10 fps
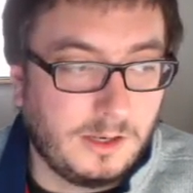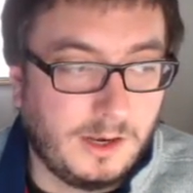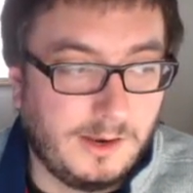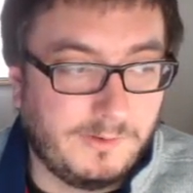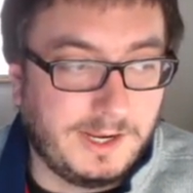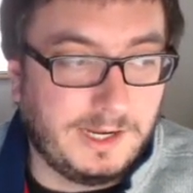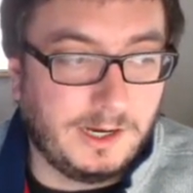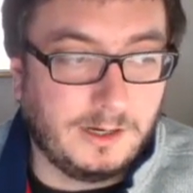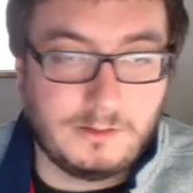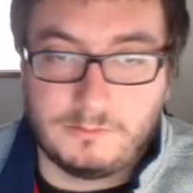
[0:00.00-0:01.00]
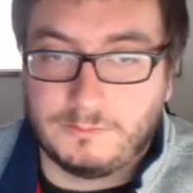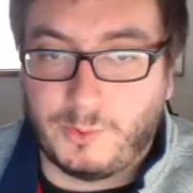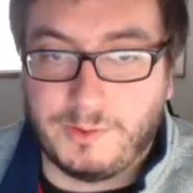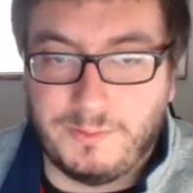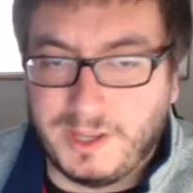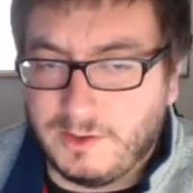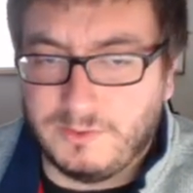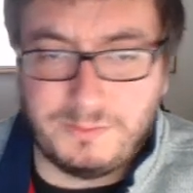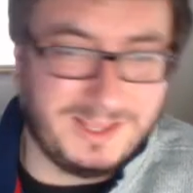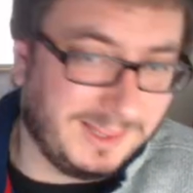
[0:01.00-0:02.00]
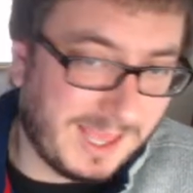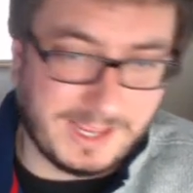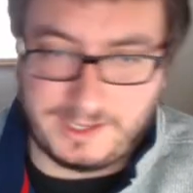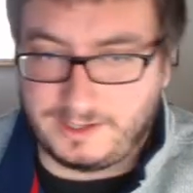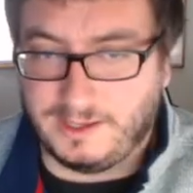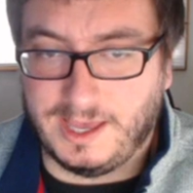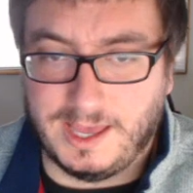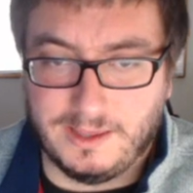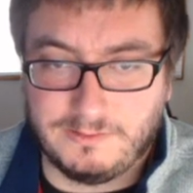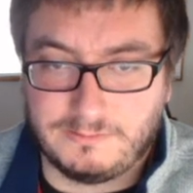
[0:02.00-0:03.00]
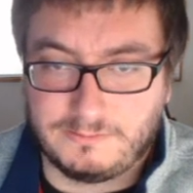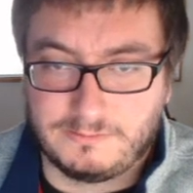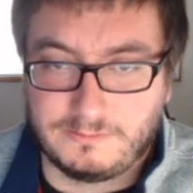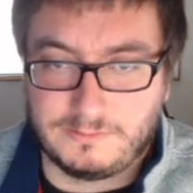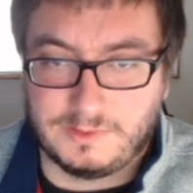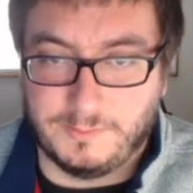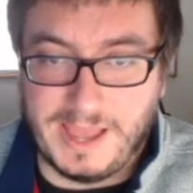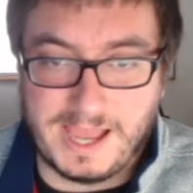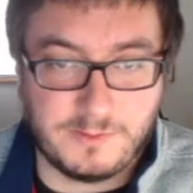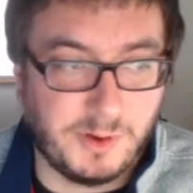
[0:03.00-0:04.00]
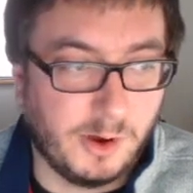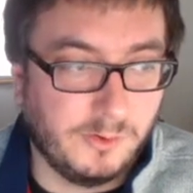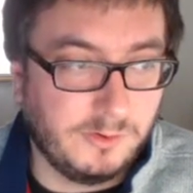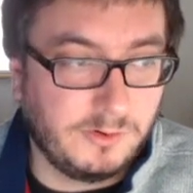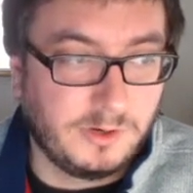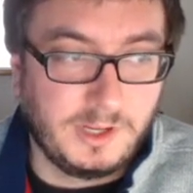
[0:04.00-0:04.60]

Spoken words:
Right here. Point B would be like the backbone,